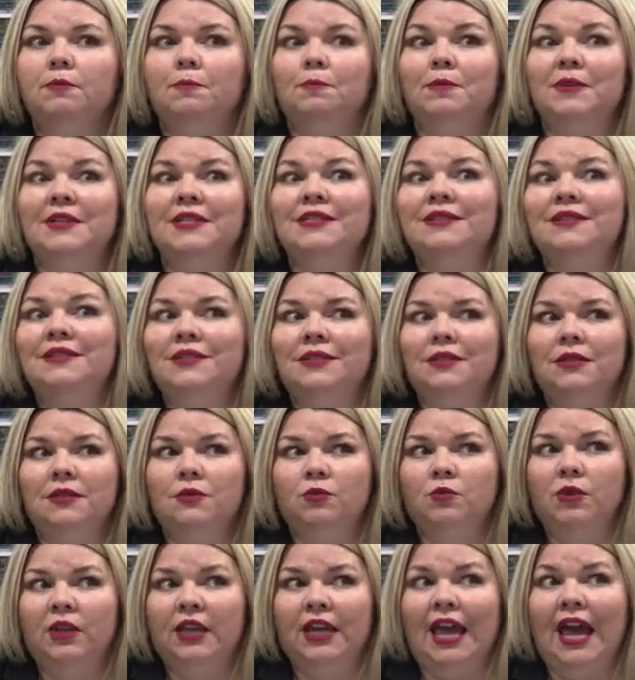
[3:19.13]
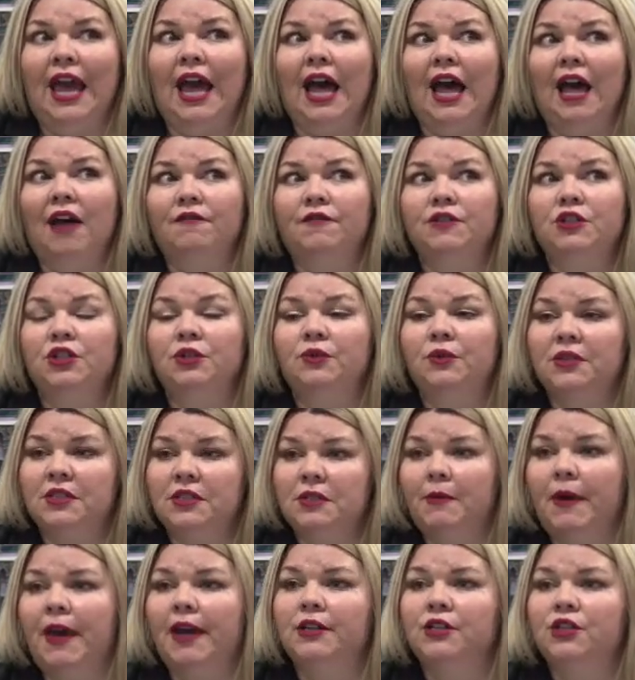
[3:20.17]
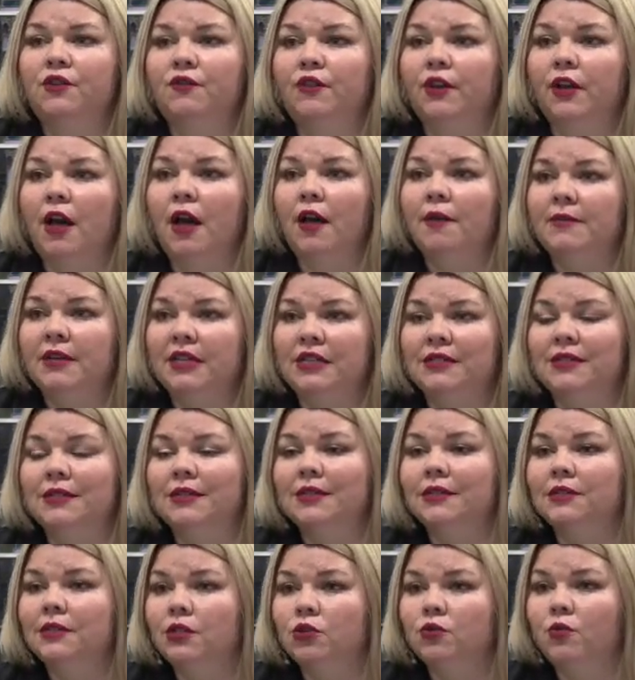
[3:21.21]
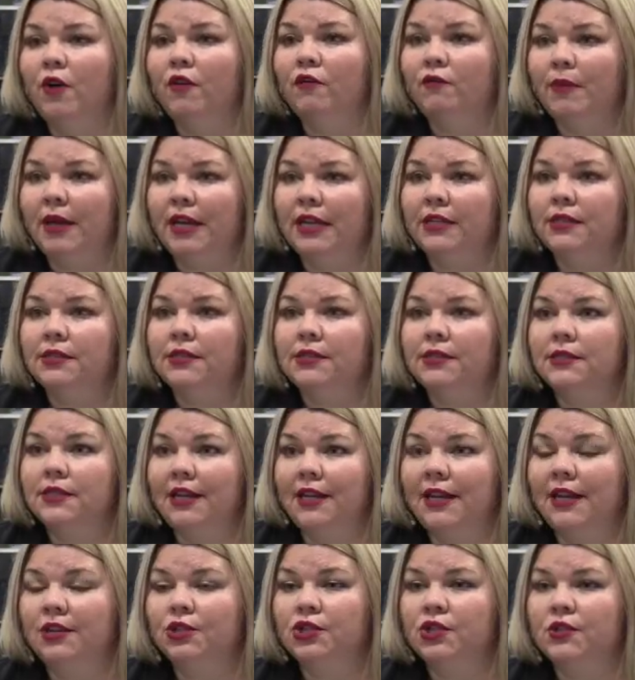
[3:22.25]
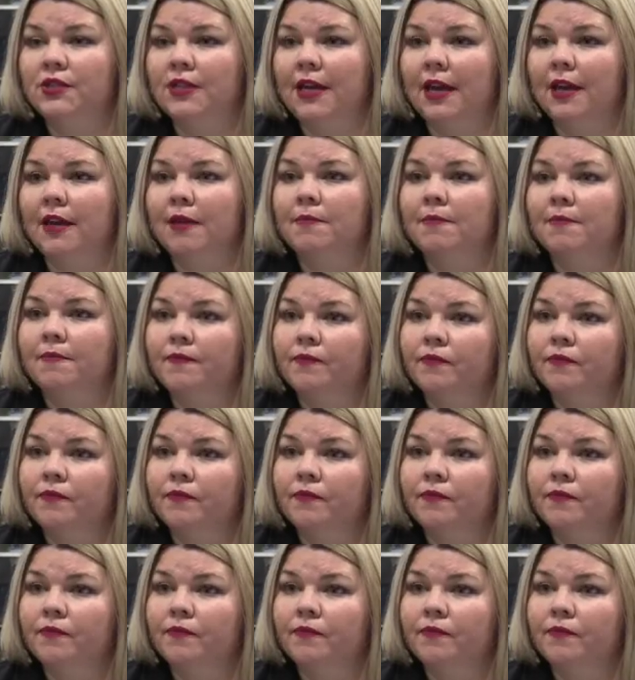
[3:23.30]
businesses really have to expect over the coming 6 to 12 months in Angels Camp?